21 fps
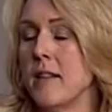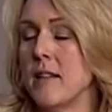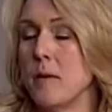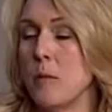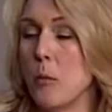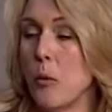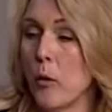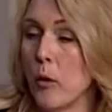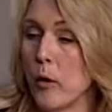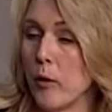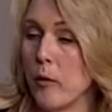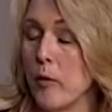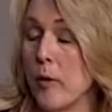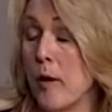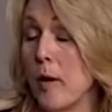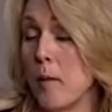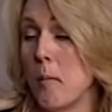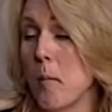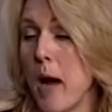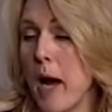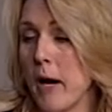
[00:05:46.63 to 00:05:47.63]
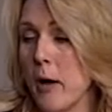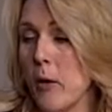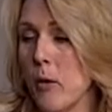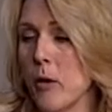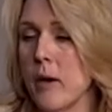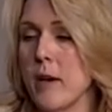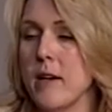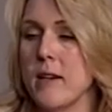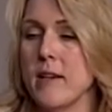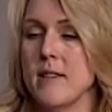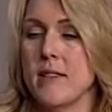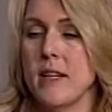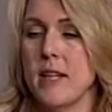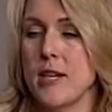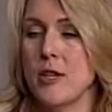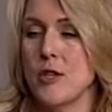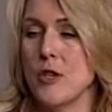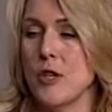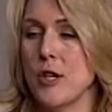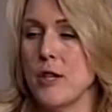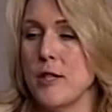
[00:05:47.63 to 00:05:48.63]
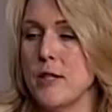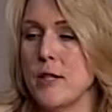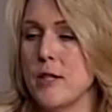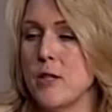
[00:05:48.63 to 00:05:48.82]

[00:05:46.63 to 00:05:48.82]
it's important in my organization.